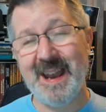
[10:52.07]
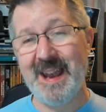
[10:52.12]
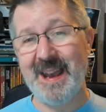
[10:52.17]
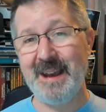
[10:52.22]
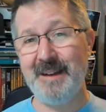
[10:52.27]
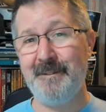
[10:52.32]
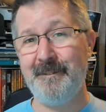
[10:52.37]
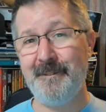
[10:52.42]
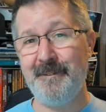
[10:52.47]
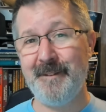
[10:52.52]

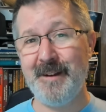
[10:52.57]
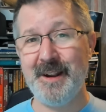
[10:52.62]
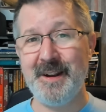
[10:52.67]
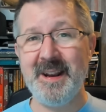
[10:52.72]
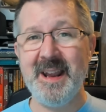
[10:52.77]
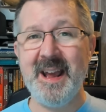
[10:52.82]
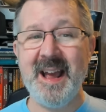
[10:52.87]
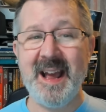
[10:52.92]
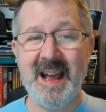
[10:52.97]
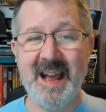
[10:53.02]
have
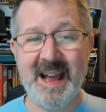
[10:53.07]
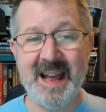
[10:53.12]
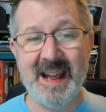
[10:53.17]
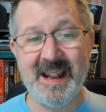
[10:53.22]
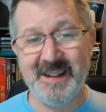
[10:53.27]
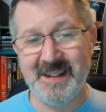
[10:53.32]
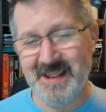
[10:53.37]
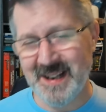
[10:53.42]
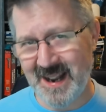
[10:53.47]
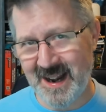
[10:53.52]
fun,
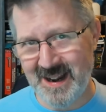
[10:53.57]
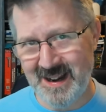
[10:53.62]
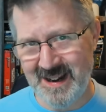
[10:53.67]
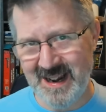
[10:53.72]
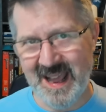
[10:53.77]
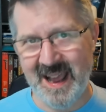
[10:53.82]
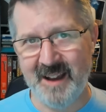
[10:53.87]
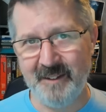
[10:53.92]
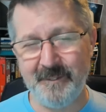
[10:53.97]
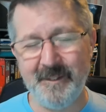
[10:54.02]
and
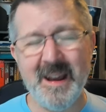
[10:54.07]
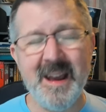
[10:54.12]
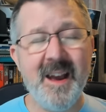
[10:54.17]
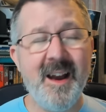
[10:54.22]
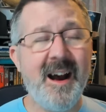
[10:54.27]
laugh.